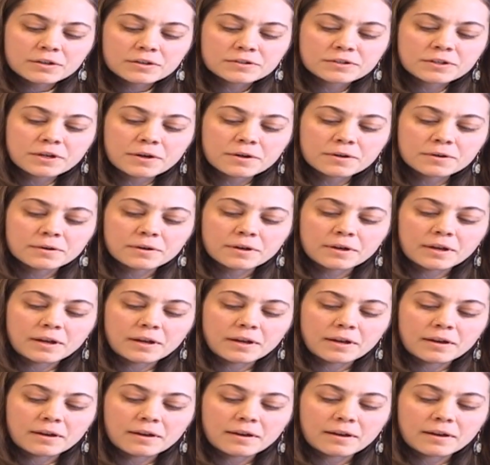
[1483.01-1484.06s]
So
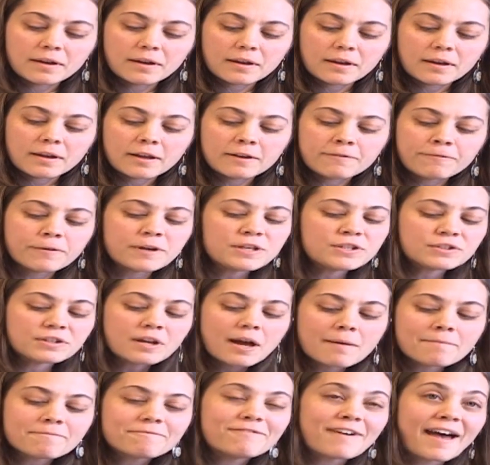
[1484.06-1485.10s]
if we
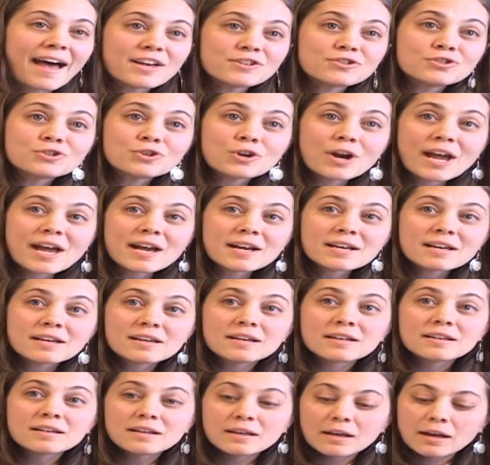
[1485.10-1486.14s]
stop fast track,
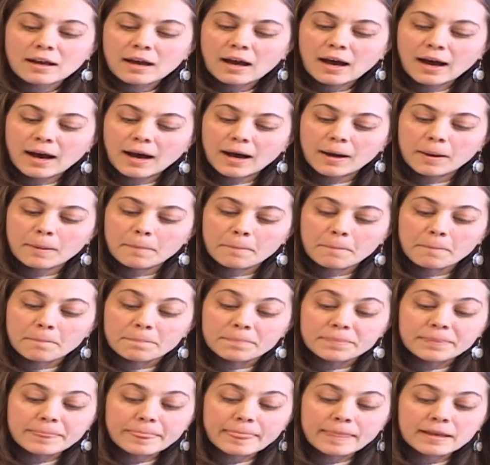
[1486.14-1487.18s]

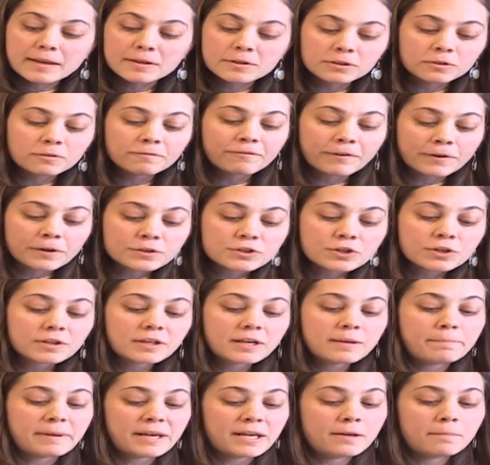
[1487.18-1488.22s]
it'll
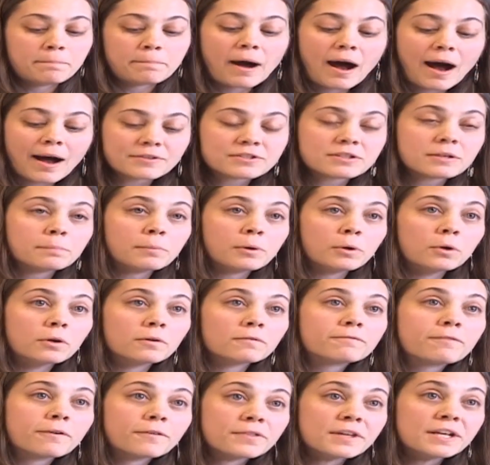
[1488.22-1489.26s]
virtually be
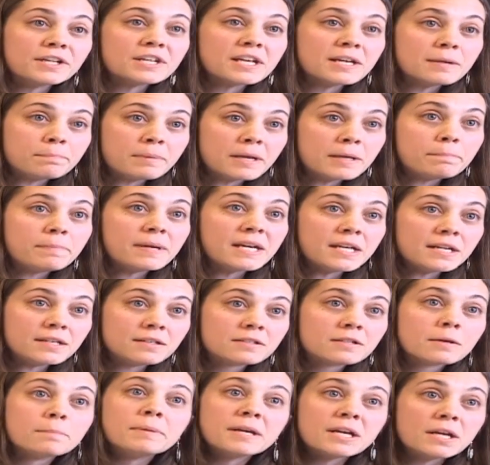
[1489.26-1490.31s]
impossible for the
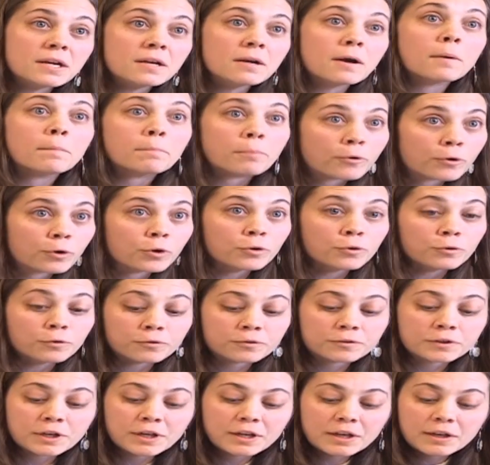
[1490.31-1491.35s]
TPP to be
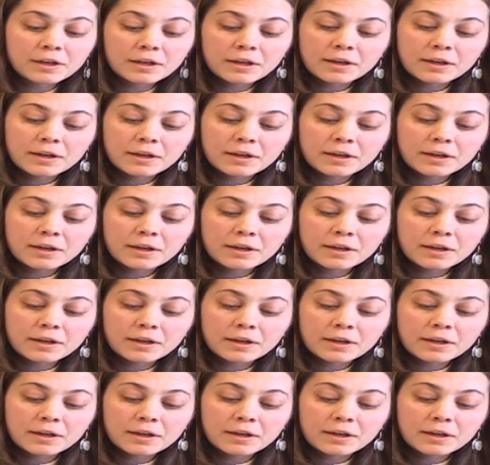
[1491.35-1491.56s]
approved.